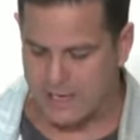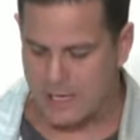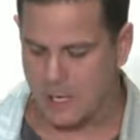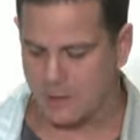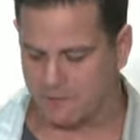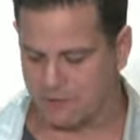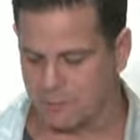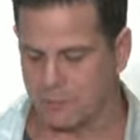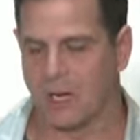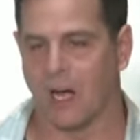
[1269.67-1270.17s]
to
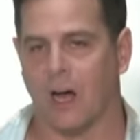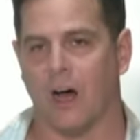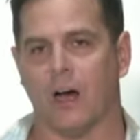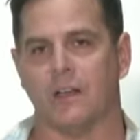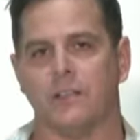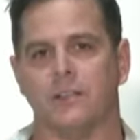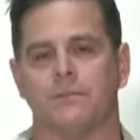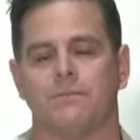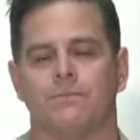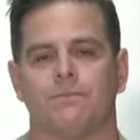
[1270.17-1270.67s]
hear from
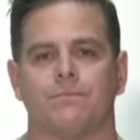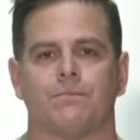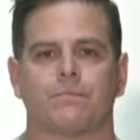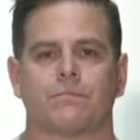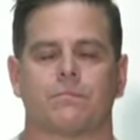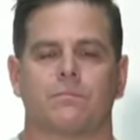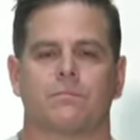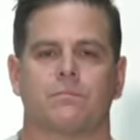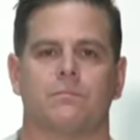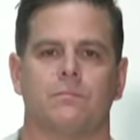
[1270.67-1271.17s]
God.
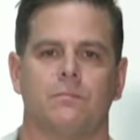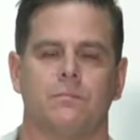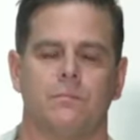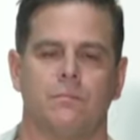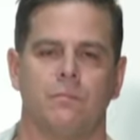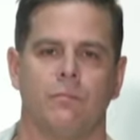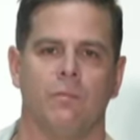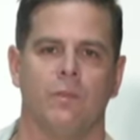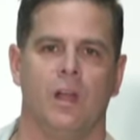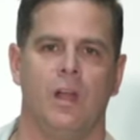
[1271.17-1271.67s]

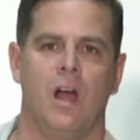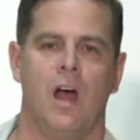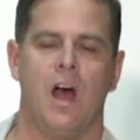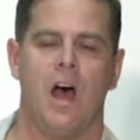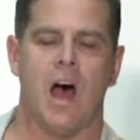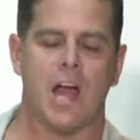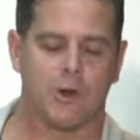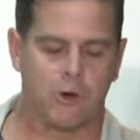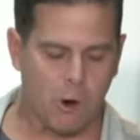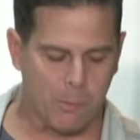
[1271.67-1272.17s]

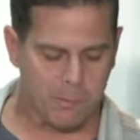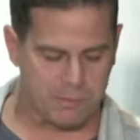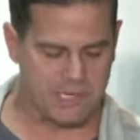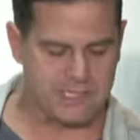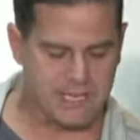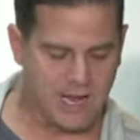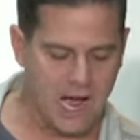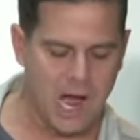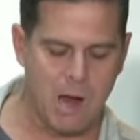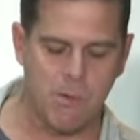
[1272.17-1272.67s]
I grew up in a
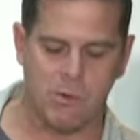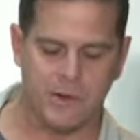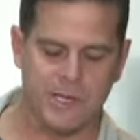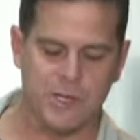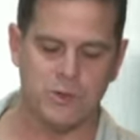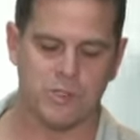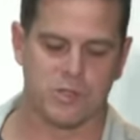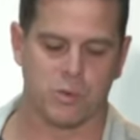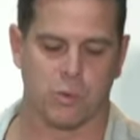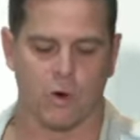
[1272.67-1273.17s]
time where we
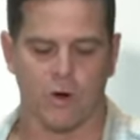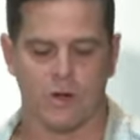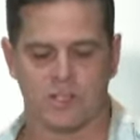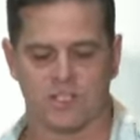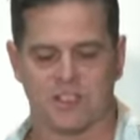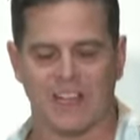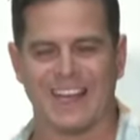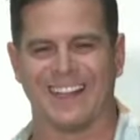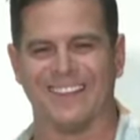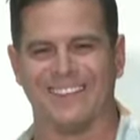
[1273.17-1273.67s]
use
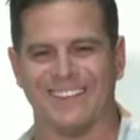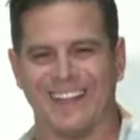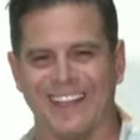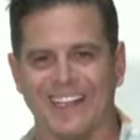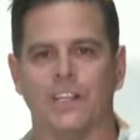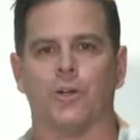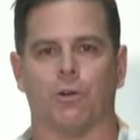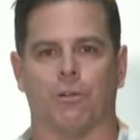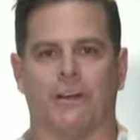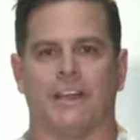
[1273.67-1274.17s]
words like
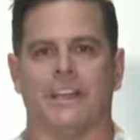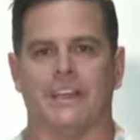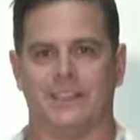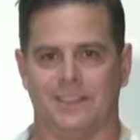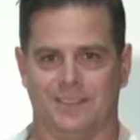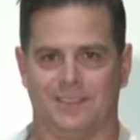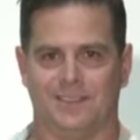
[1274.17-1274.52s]
lingering.